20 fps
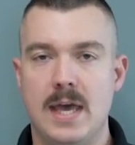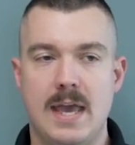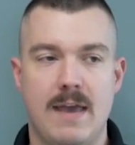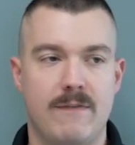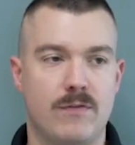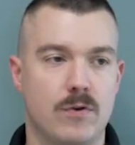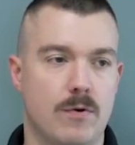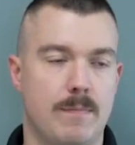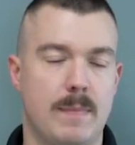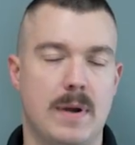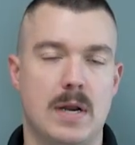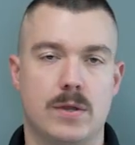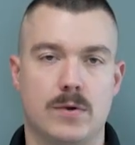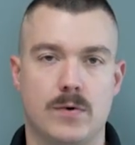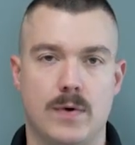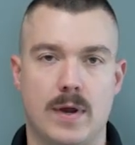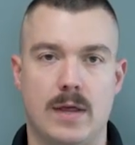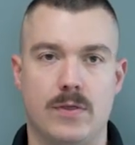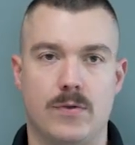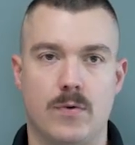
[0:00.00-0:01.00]
If you're
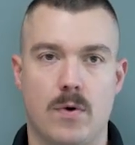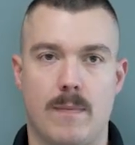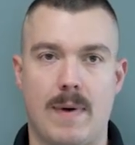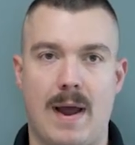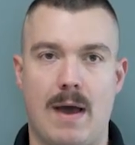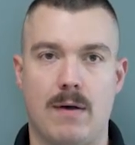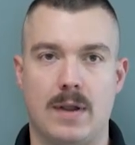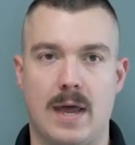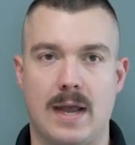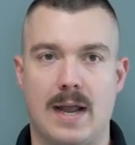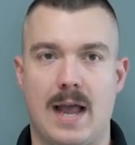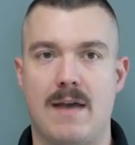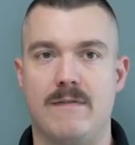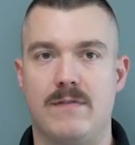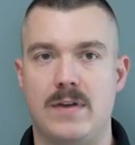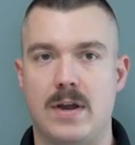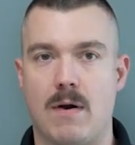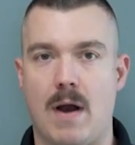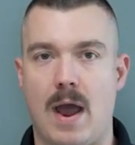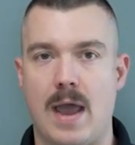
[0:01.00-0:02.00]
administering it through a route like
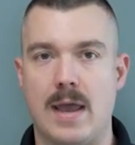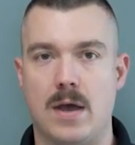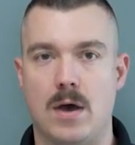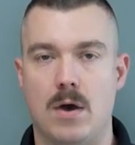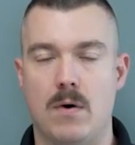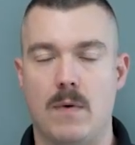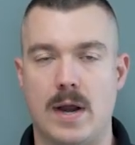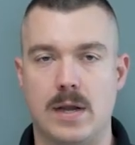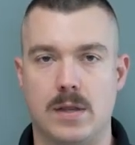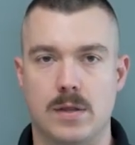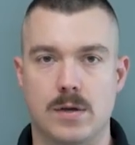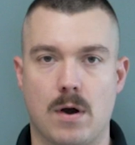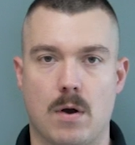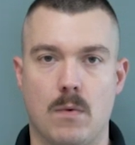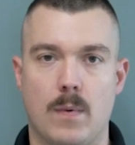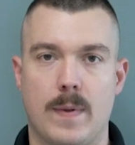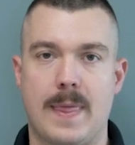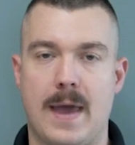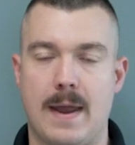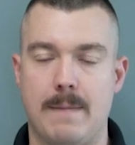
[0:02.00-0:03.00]
IV or IO, I'd
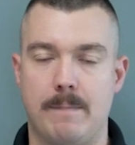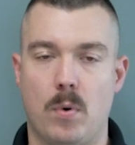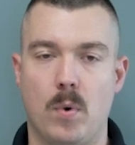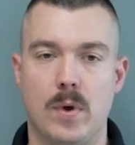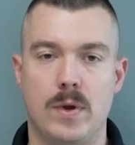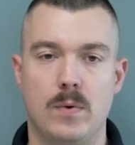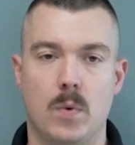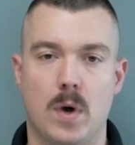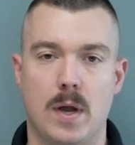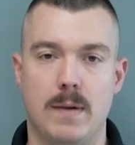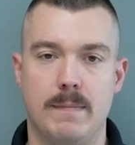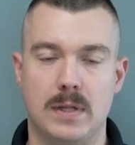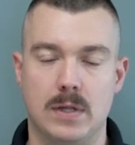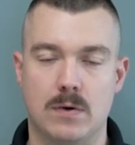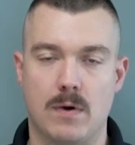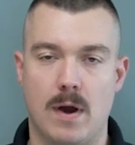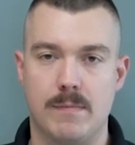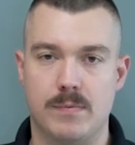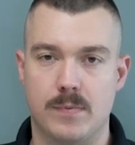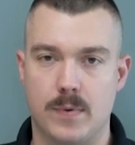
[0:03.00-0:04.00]
start with that 0.1
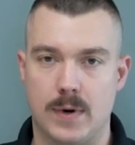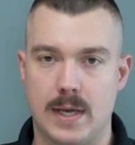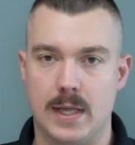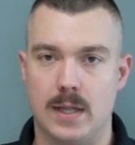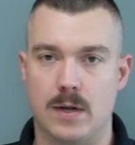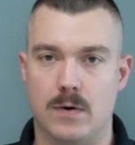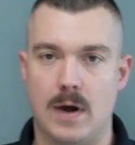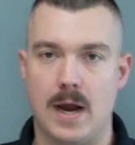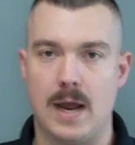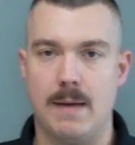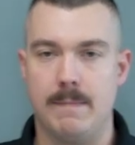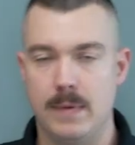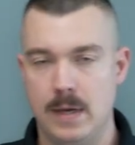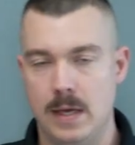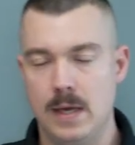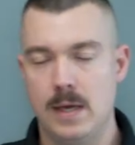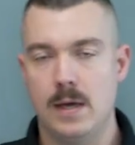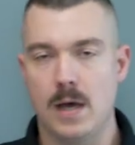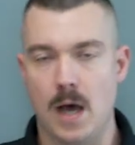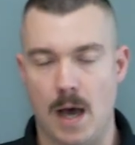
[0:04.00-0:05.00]
milligrams per kilogram
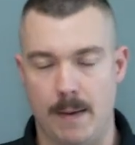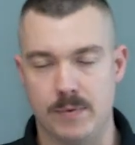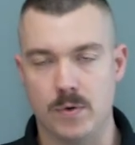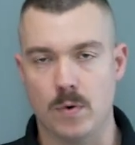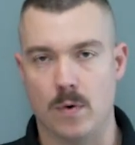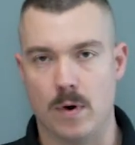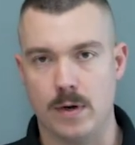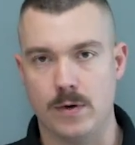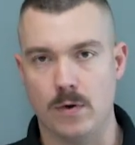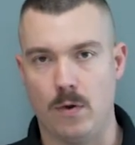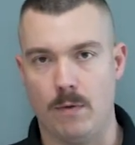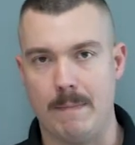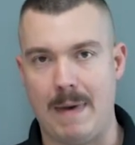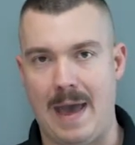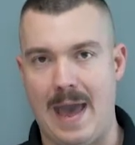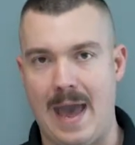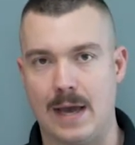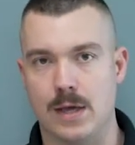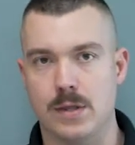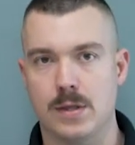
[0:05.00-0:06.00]
up to our adult
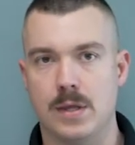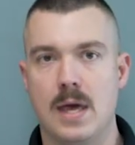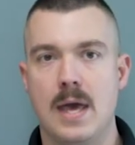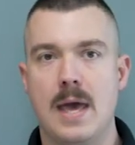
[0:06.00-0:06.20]
max.